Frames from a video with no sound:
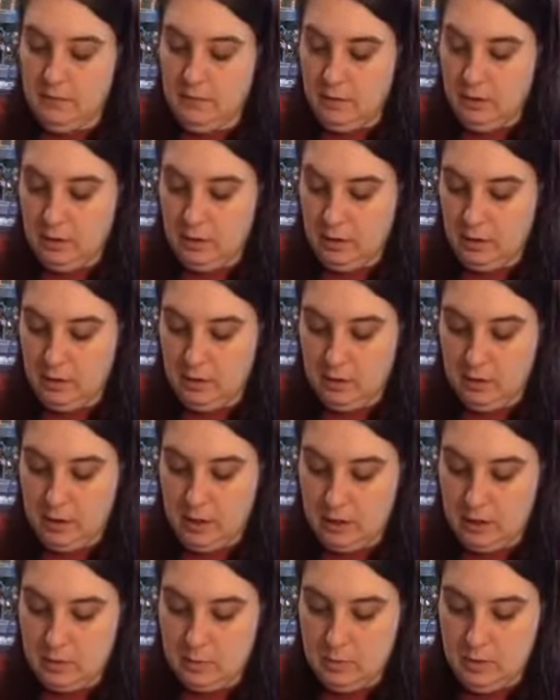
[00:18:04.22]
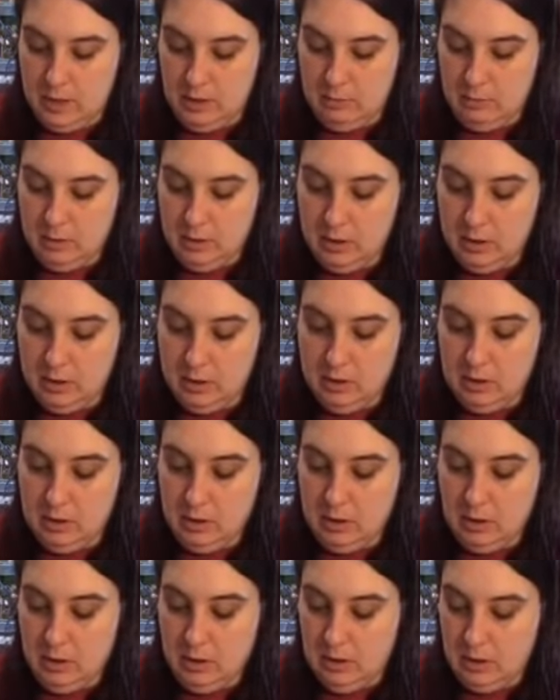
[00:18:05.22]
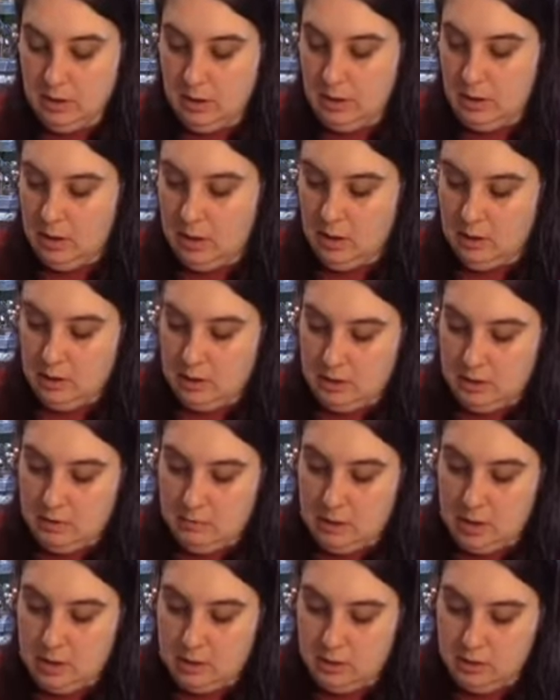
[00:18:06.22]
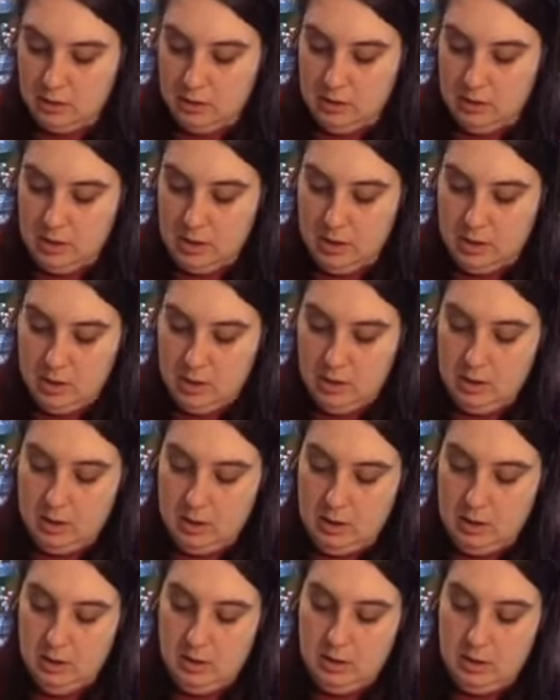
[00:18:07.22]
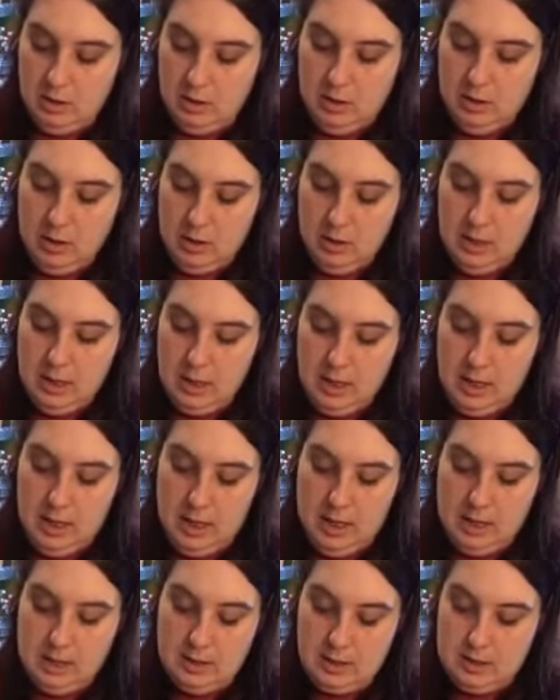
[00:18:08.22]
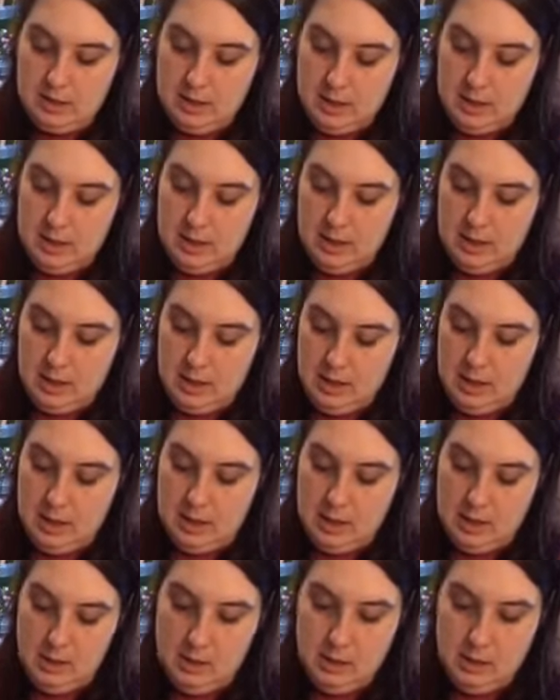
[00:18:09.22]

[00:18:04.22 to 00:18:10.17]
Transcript: a Clorox wipe near to make sure that your hands stay clean.